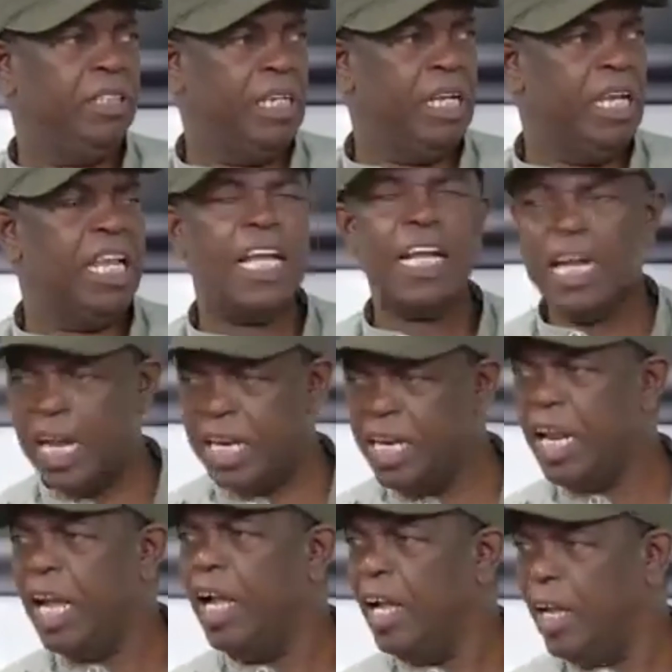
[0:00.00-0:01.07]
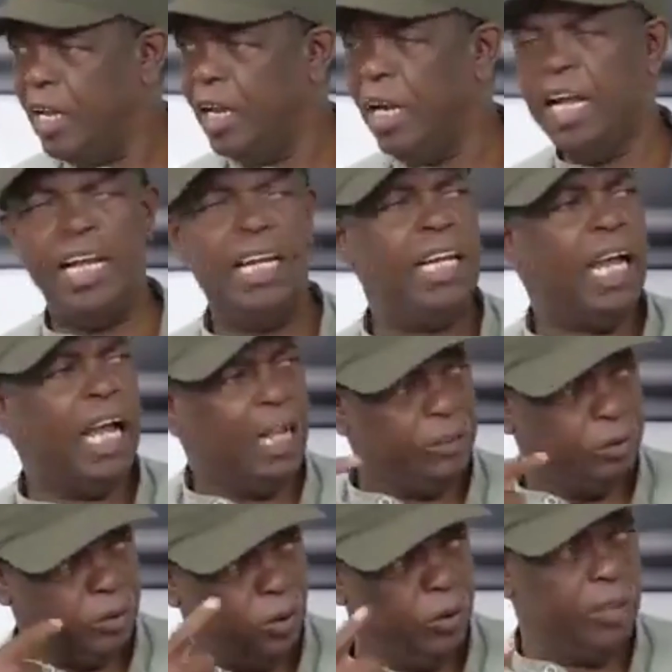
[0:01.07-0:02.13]
I
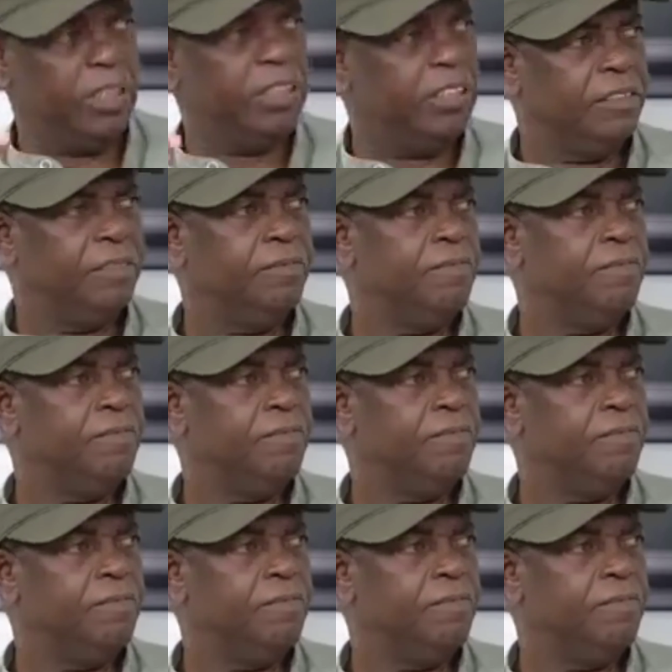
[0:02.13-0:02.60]
saw it.